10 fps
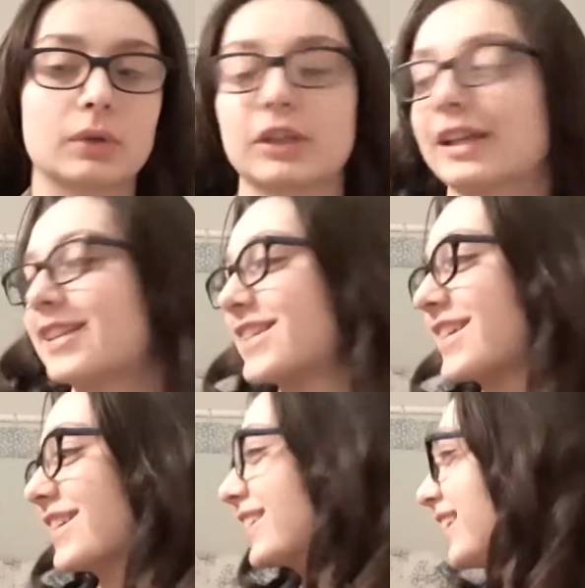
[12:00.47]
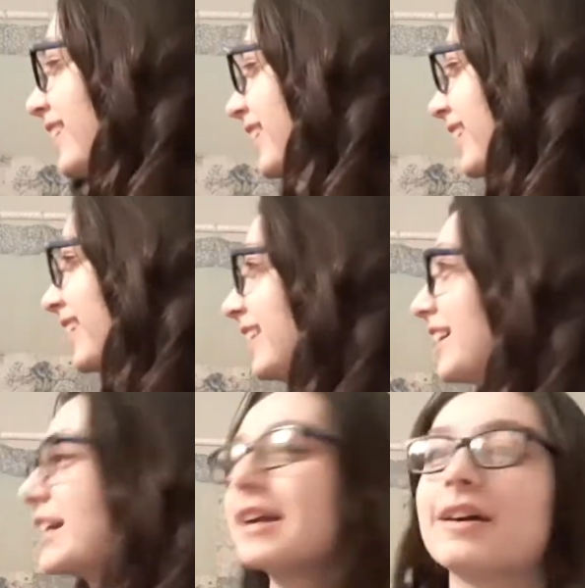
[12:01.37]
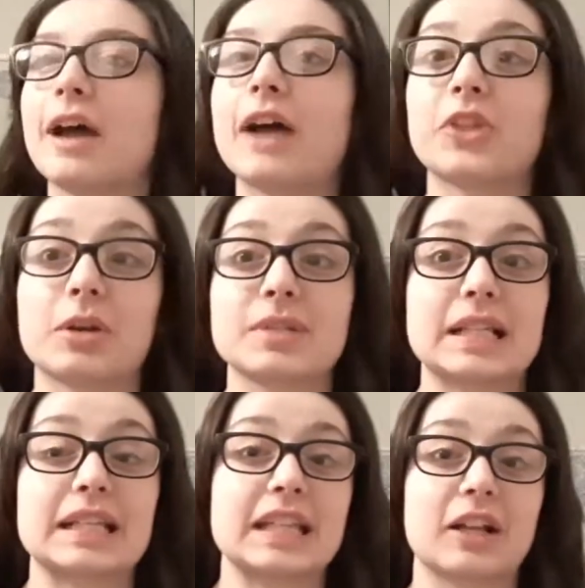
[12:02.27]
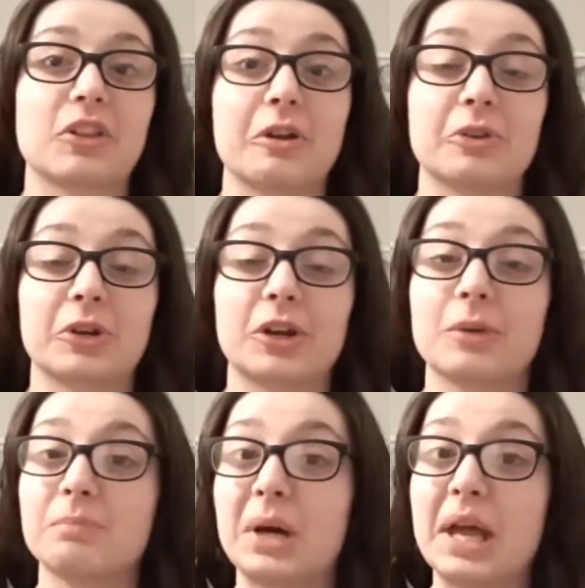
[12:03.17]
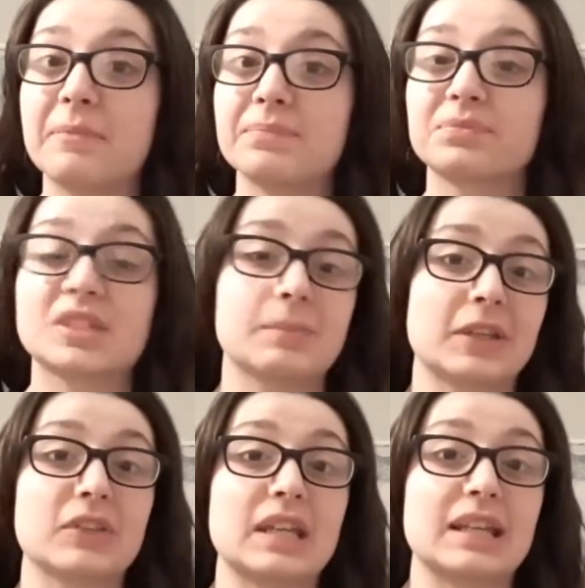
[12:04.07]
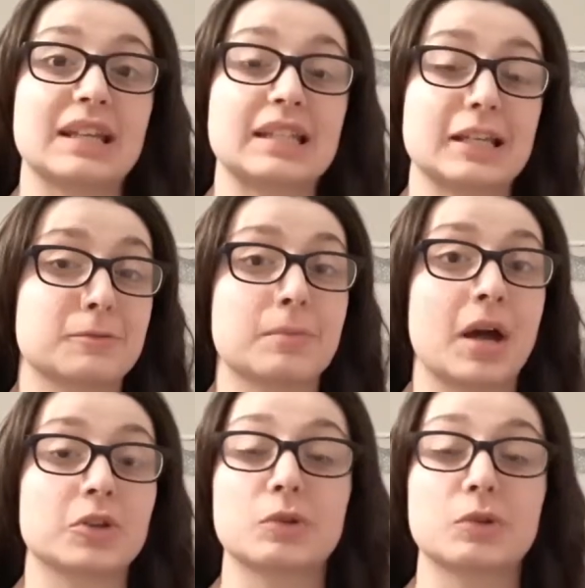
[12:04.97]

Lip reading: Really, Kinsey? I thought it was going to take a lot longer, but typically it takes me about